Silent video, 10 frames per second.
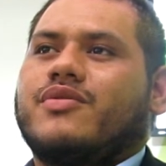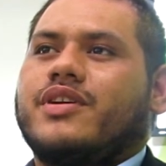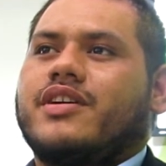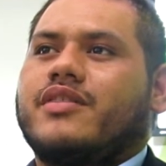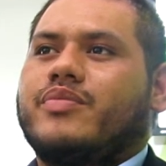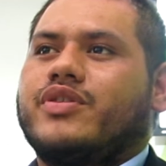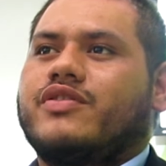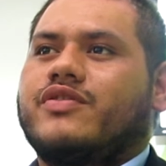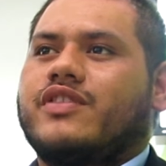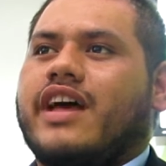We are
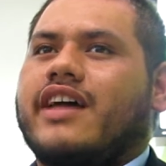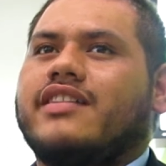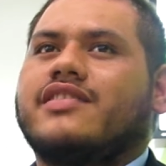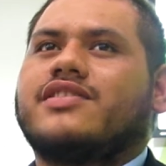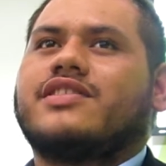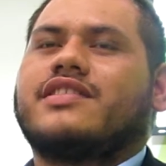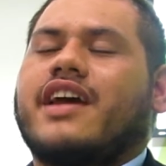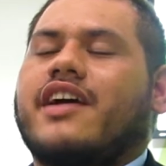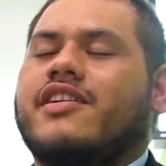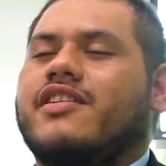beautiful islands just
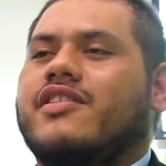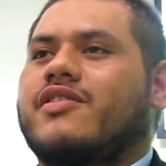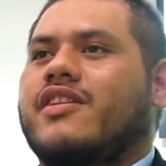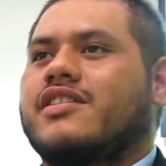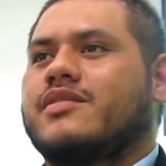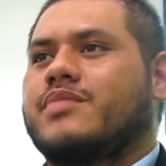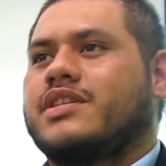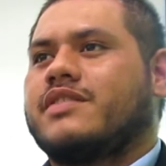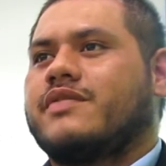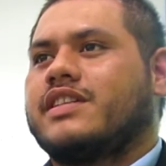scattered across the
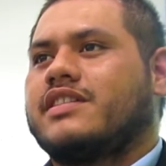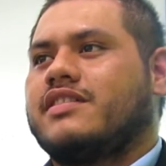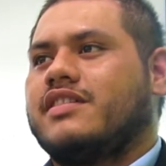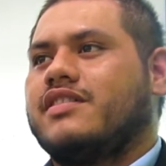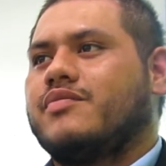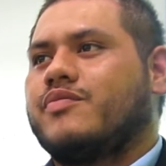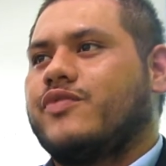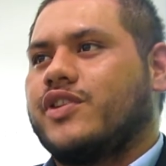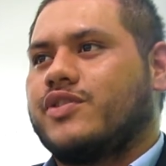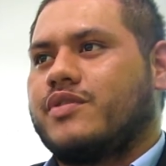Pacific Sea,
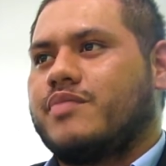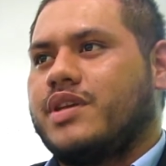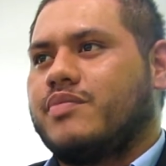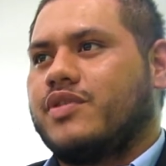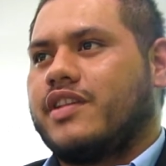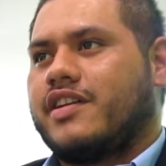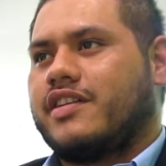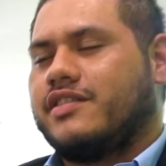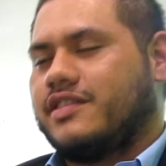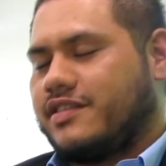filled with people that
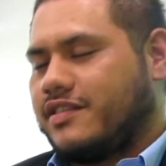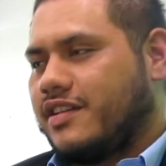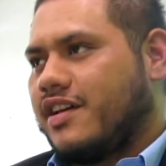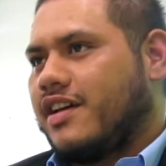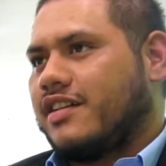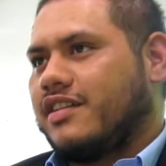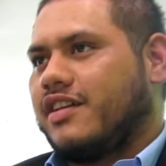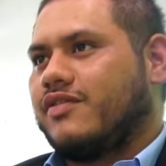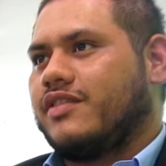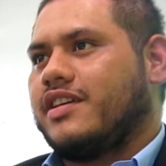are just
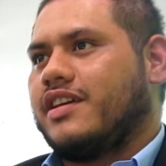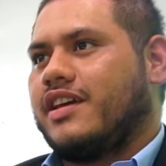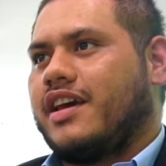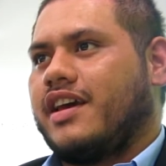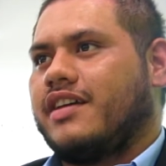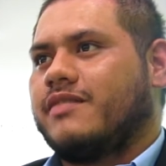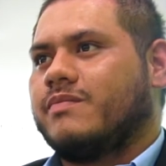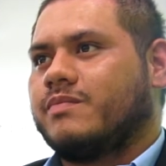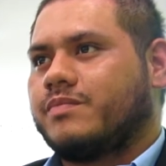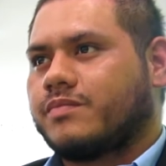lovely
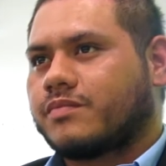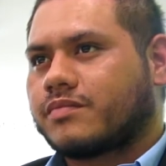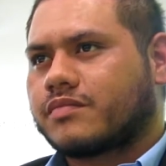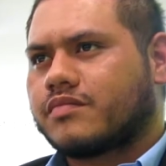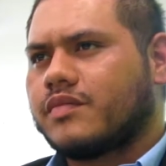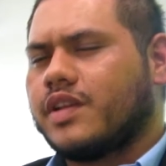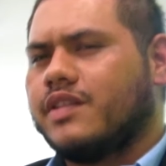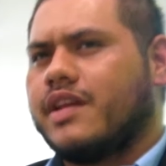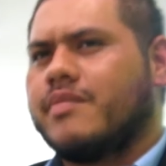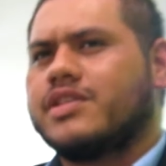and
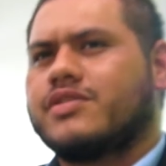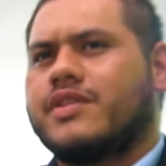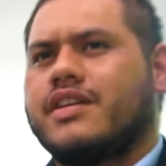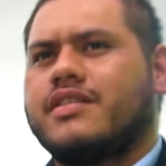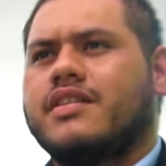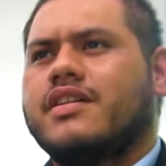demonstrate